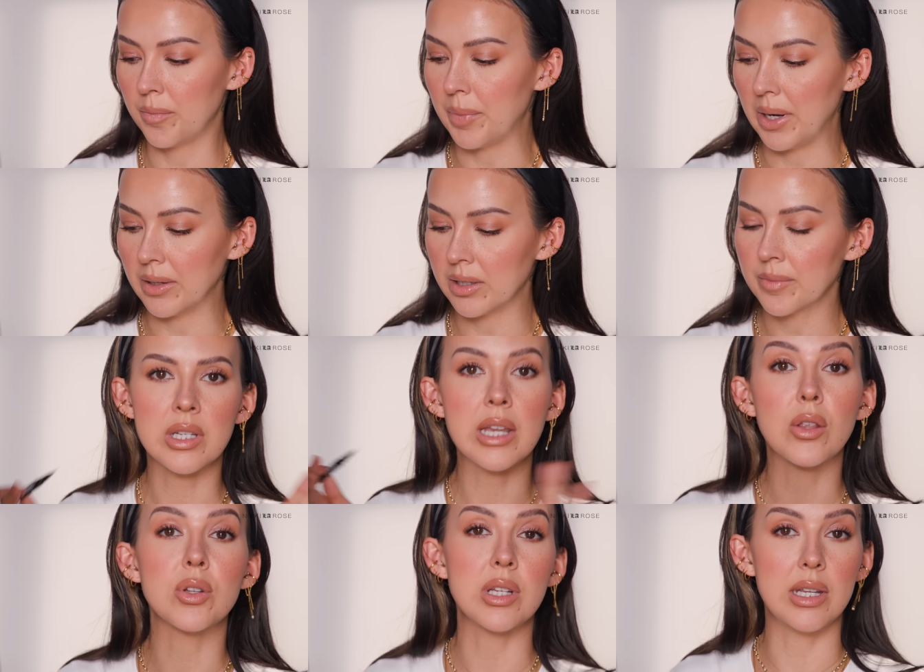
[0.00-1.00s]
but
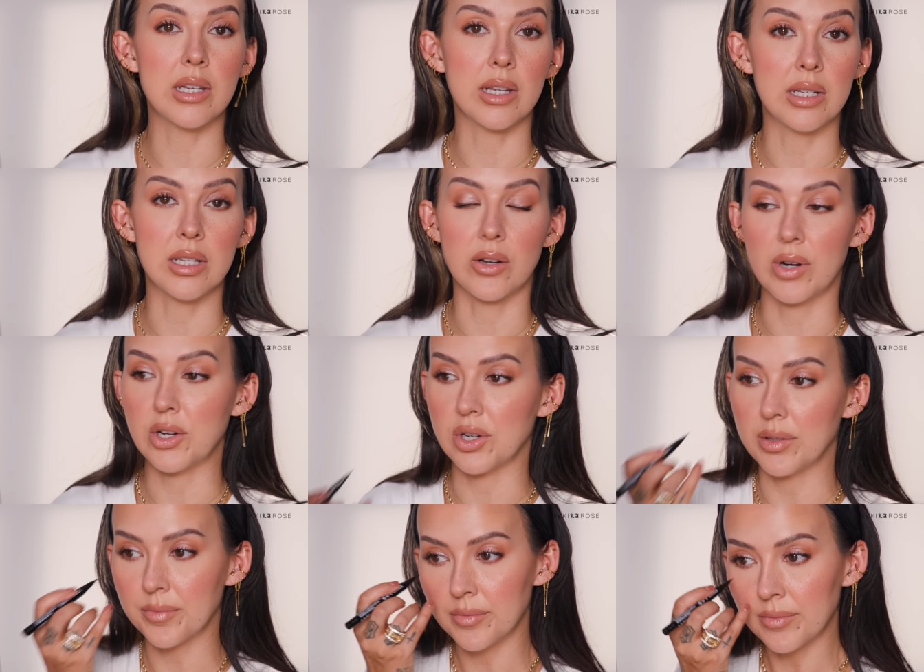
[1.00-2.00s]
take those into consideration.